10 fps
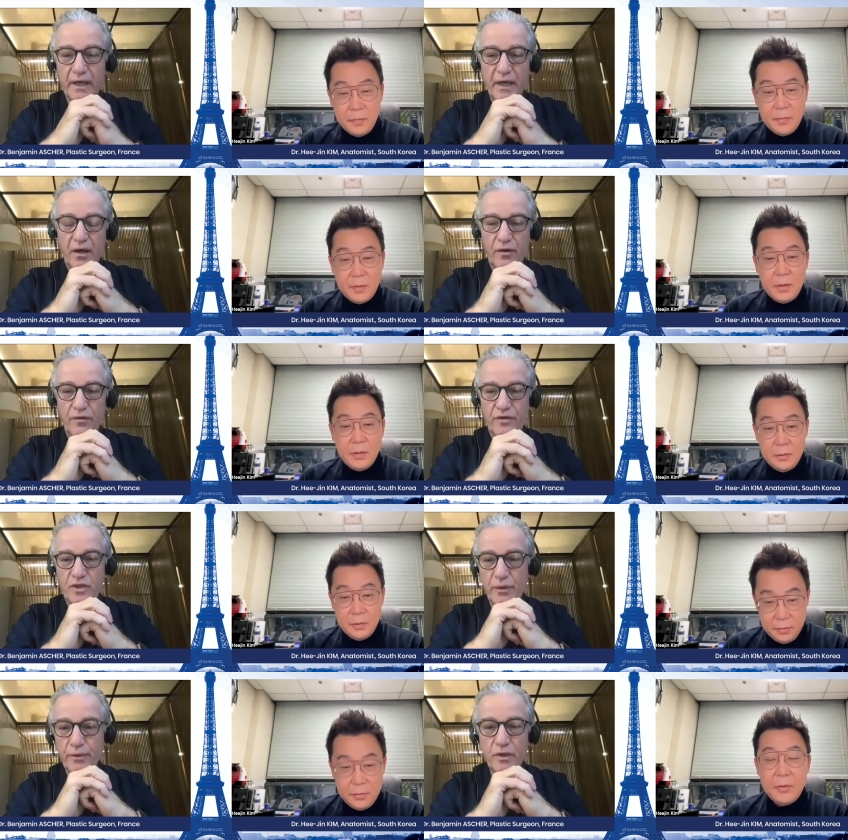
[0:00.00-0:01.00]
Speaker 1: of
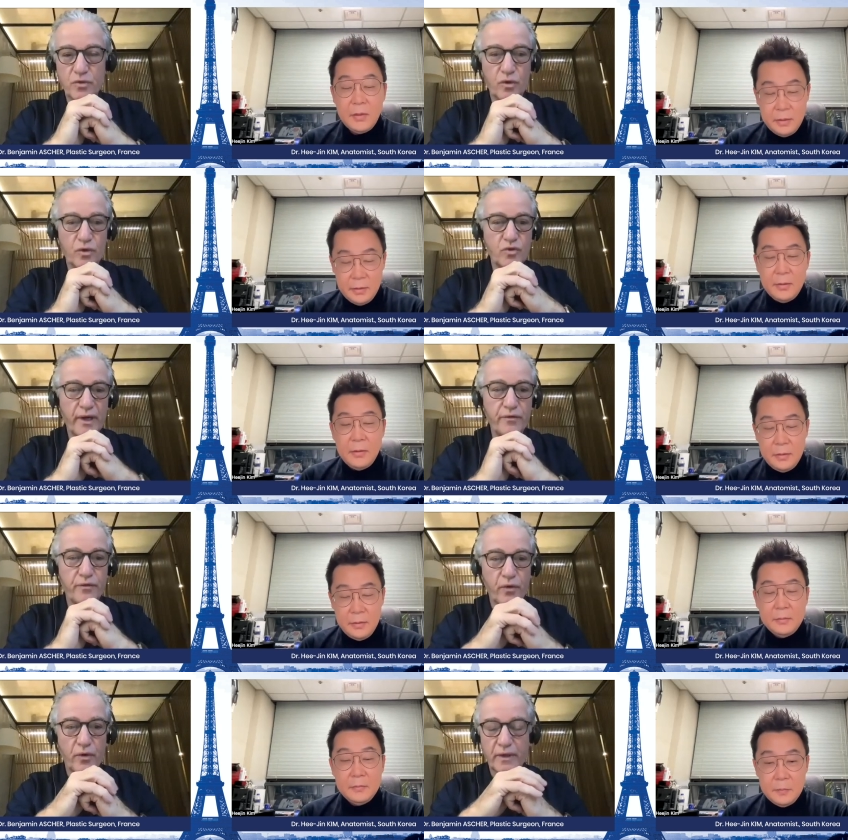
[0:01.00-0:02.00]
January
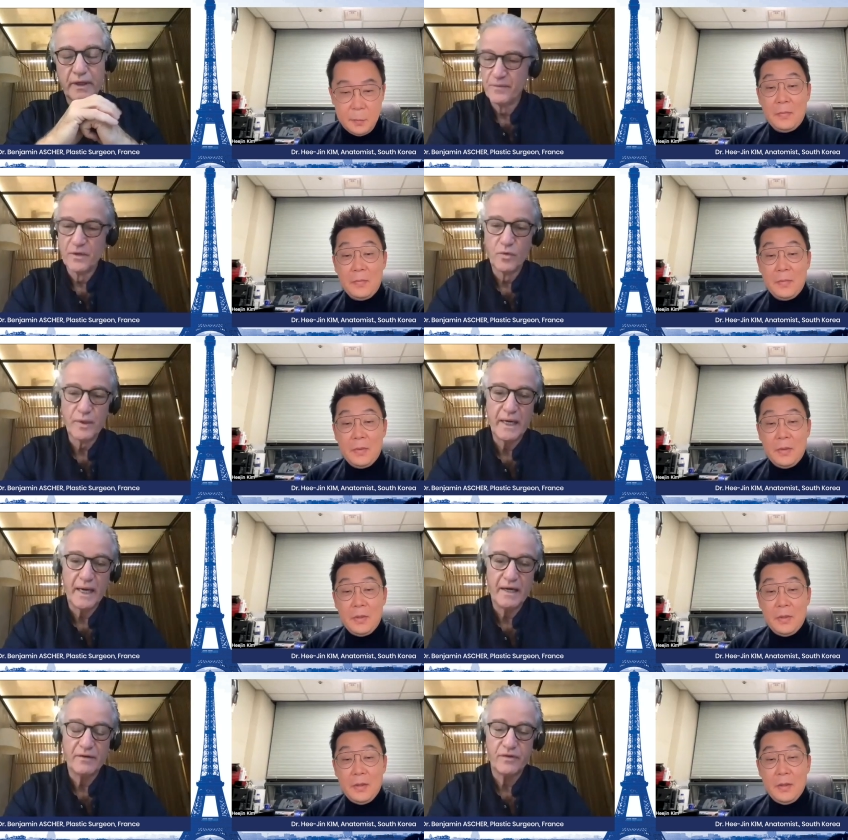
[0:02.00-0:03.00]
2024, you will
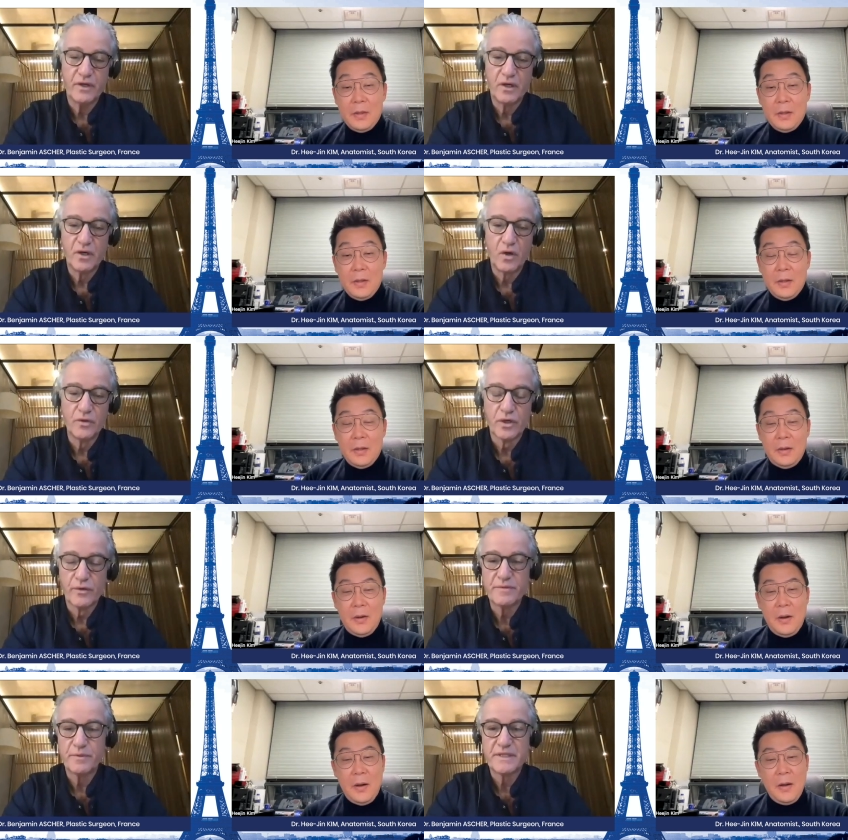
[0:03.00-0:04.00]
have uh, on your
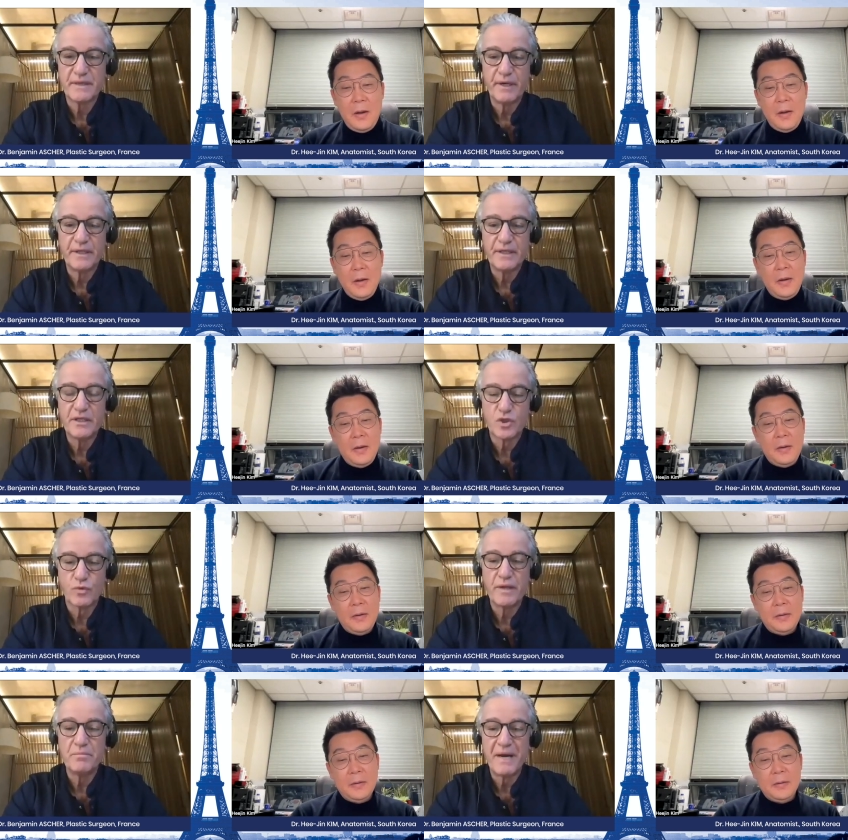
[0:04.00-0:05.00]
responsibility three
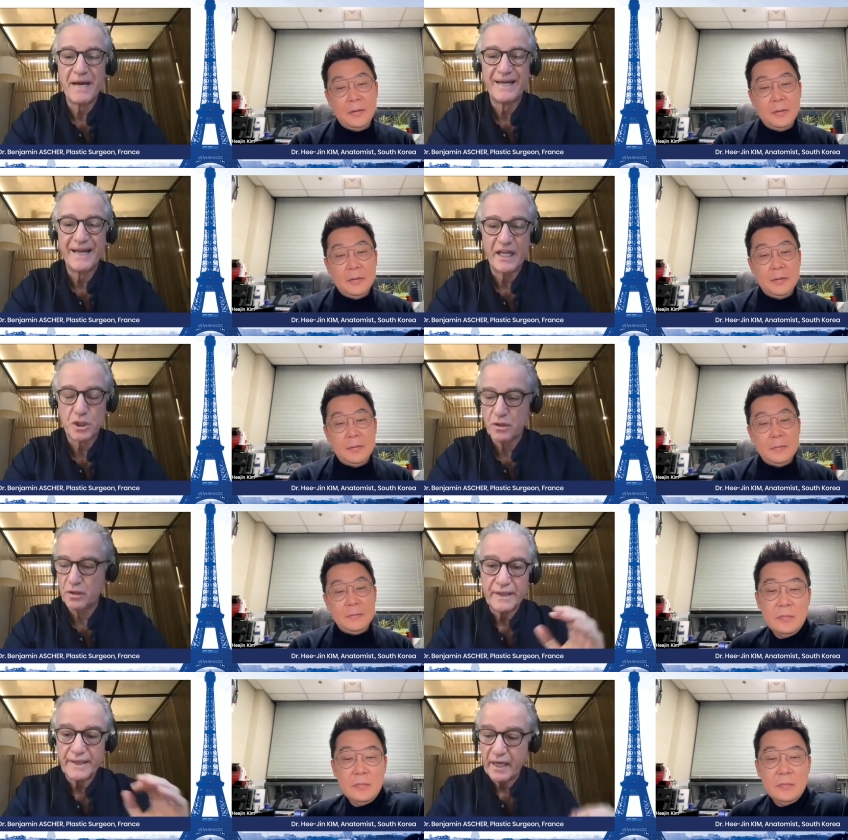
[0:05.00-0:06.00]
main lecture.
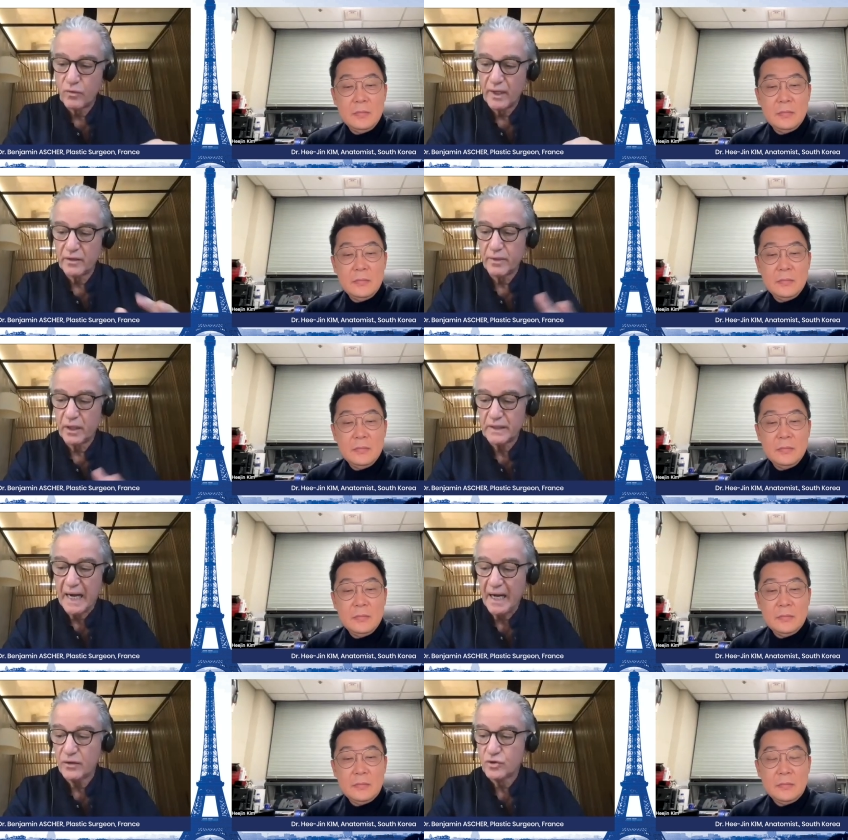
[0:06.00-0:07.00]
Day one about
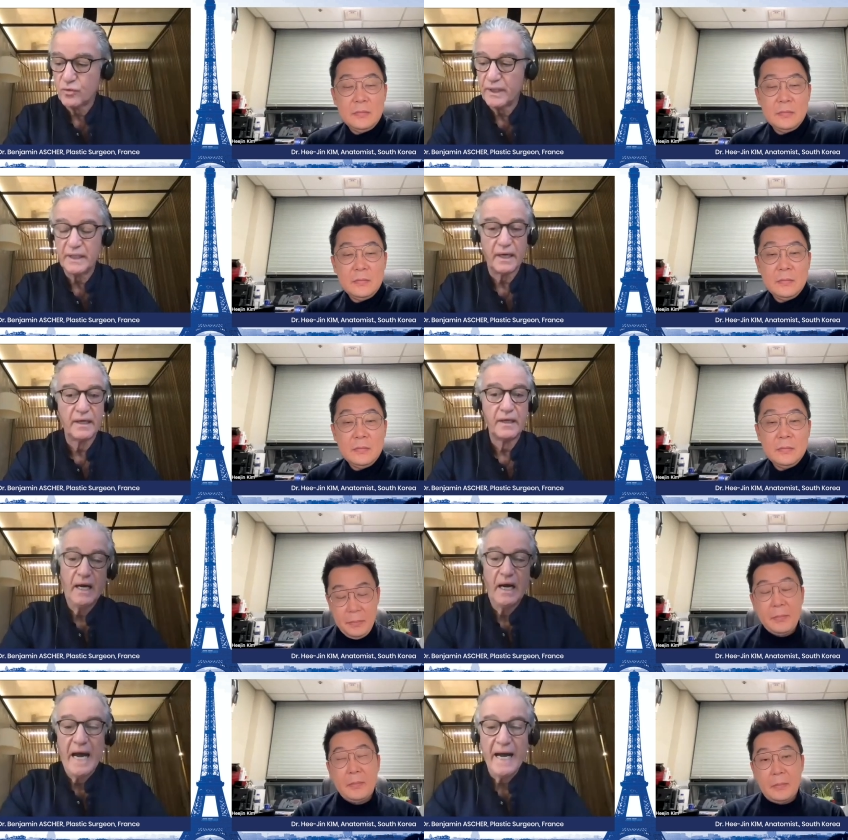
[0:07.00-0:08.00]
how to read
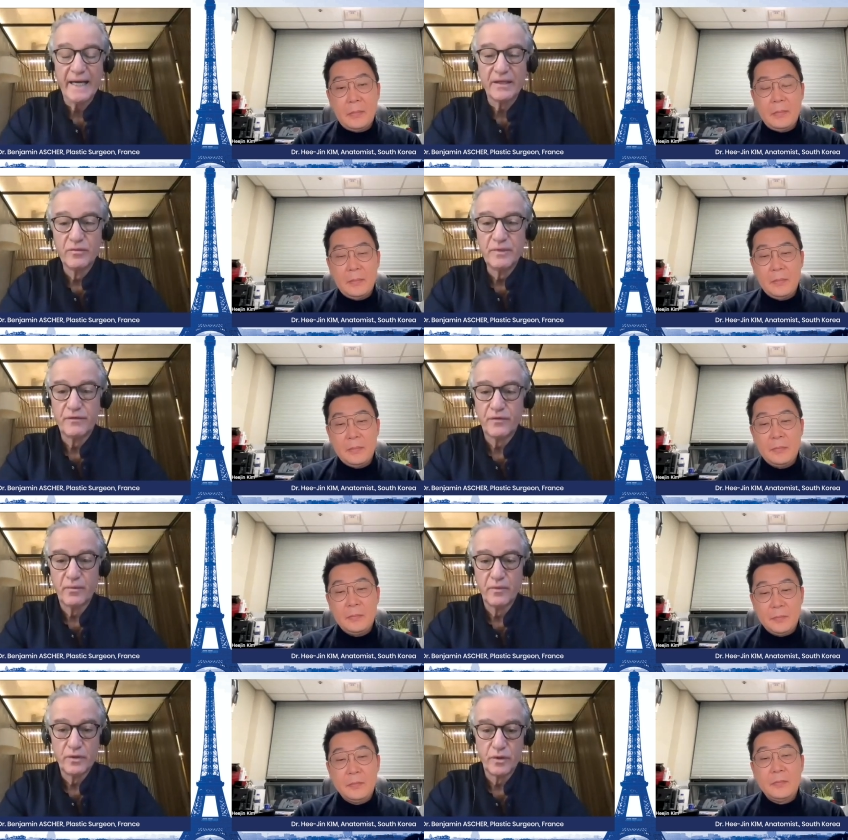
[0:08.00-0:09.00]
anatomy from
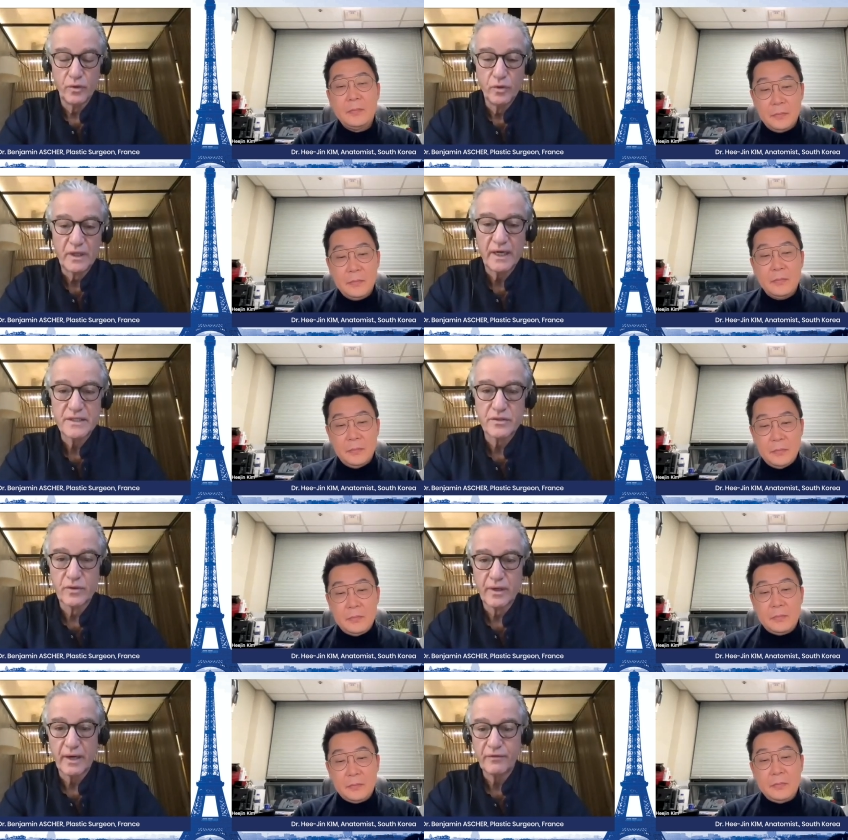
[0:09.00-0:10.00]
the
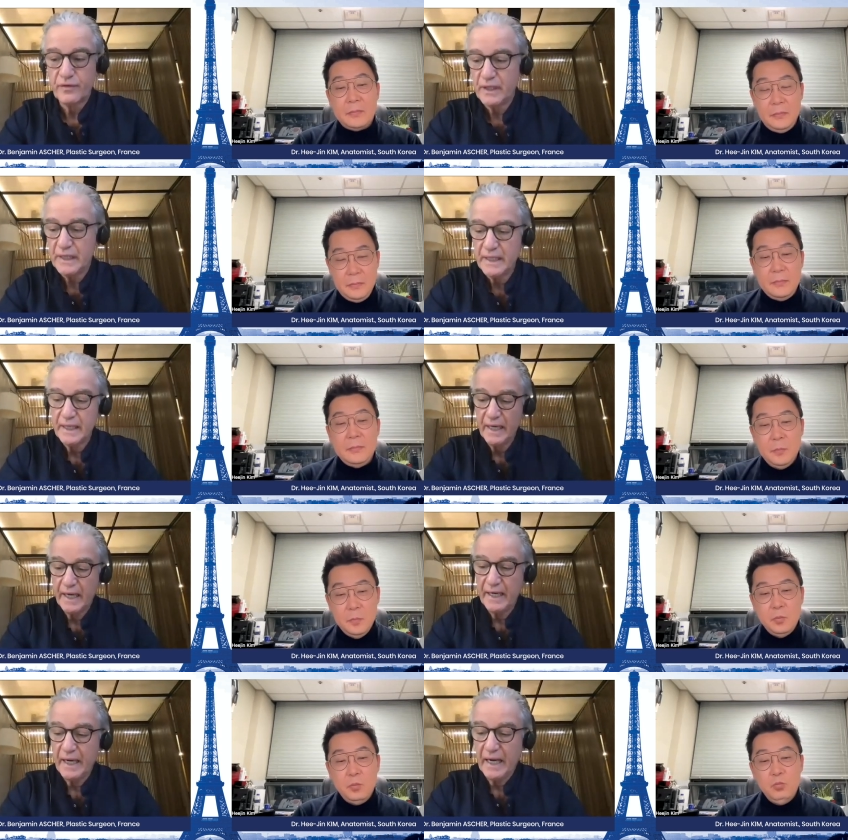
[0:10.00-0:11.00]
ultrasonography
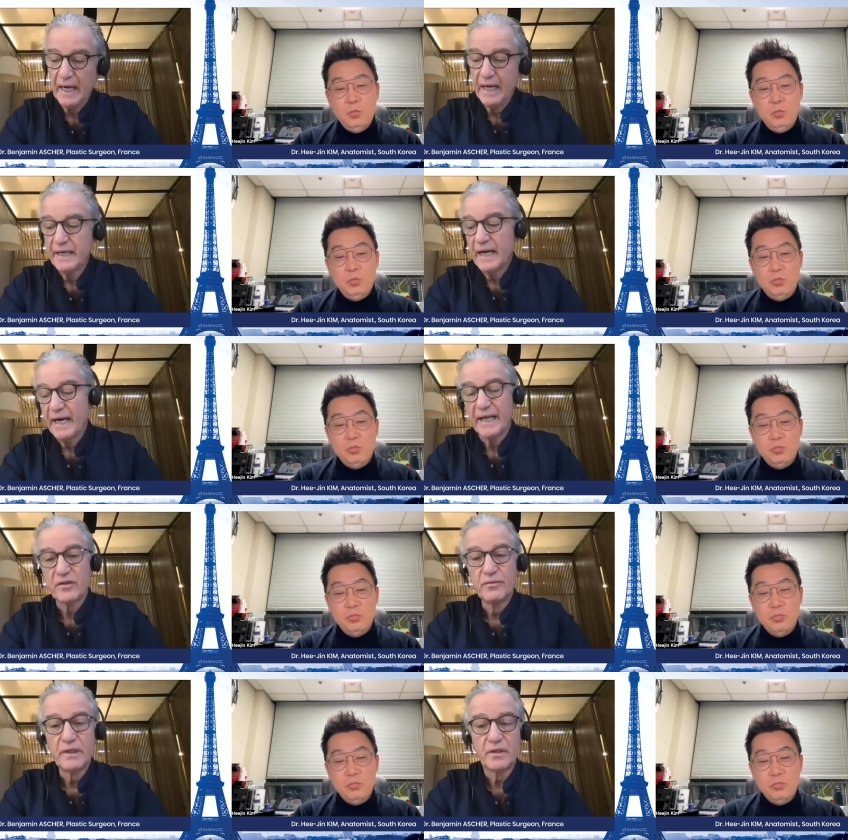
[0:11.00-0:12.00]
and, mm.
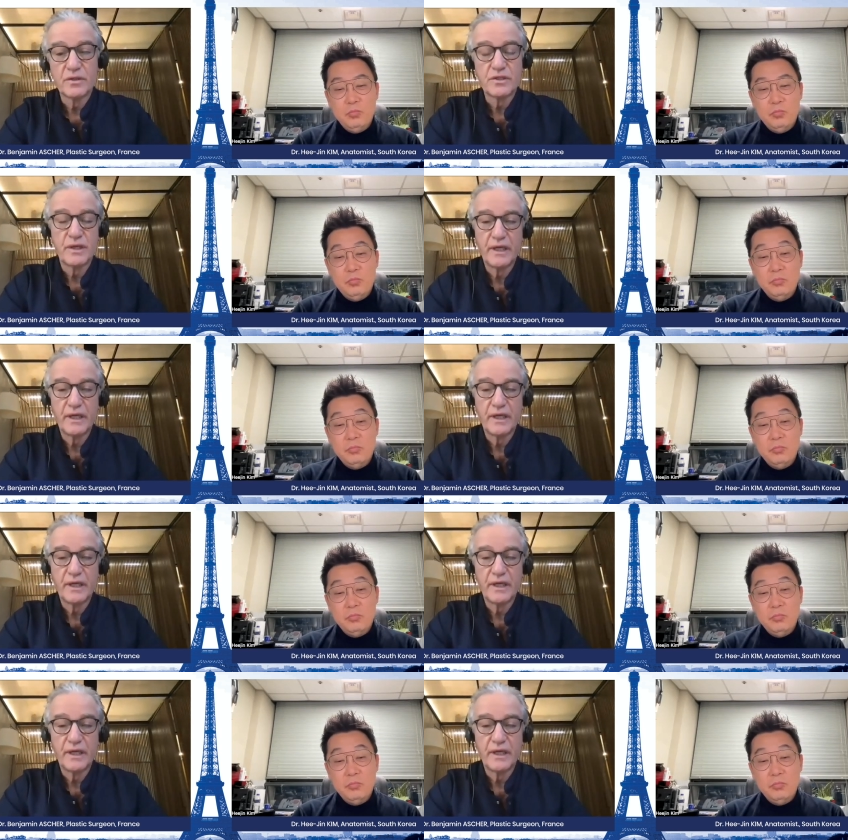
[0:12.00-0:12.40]
anatomy concerning